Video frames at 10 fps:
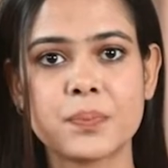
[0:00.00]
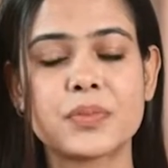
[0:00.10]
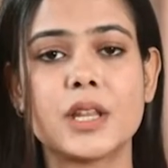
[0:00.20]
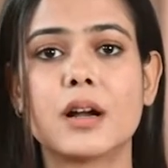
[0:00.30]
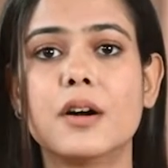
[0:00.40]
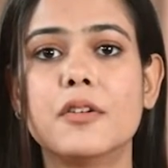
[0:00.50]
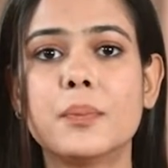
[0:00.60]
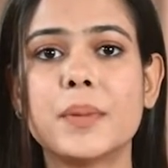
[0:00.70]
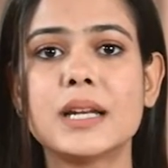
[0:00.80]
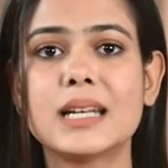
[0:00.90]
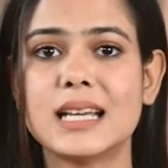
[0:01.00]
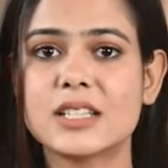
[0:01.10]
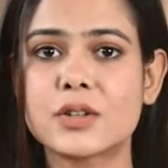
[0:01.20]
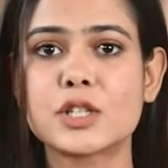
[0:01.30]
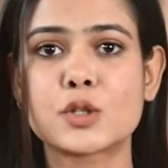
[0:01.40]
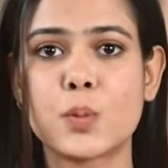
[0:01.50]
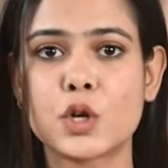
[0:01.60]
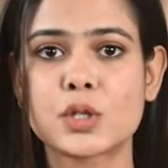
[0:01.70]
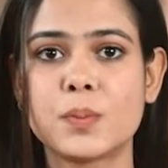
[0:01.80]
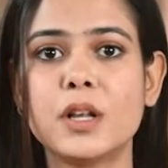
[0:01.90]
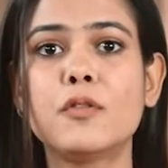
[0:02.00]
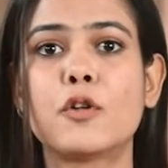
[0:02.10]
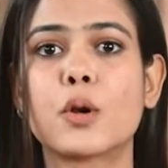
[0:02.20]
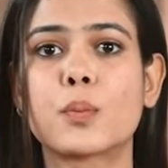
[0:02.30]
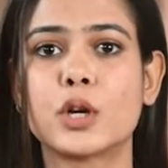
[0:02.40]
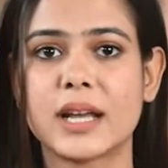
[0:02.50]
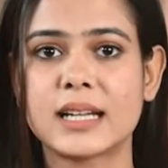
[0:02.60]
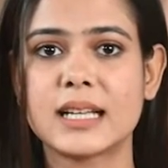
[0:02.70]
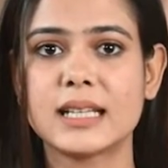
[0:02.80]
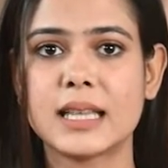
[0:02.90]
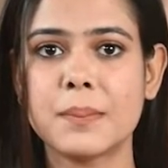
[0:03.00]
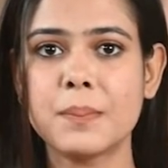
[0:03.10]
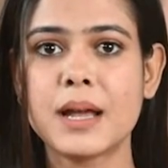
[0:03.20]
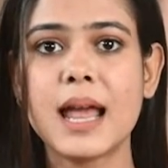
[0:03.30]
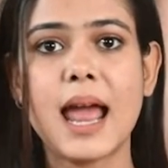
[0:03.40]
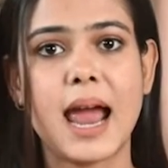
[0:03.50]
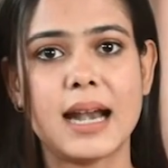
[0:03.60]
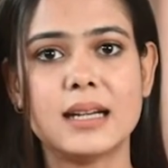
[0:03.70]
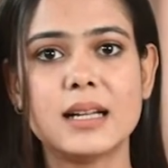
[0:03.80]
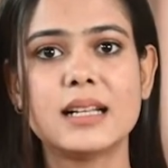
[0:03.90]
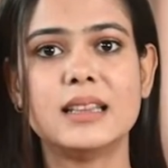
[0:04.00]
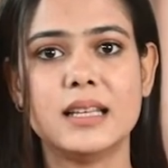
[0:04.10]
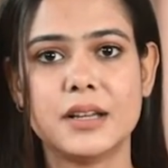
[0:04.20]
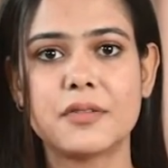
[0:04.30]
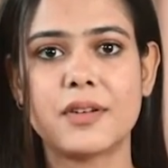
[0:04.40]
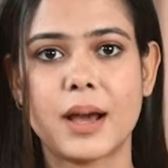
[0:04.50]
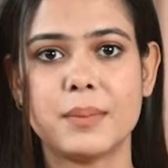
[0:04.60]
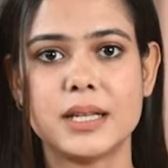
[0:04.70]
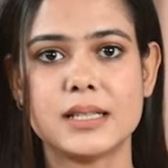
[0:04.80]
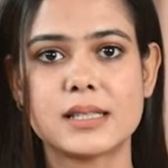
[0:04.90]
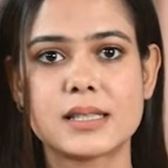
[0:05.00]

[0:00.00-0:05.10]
The government is responsible for protecting them and their families,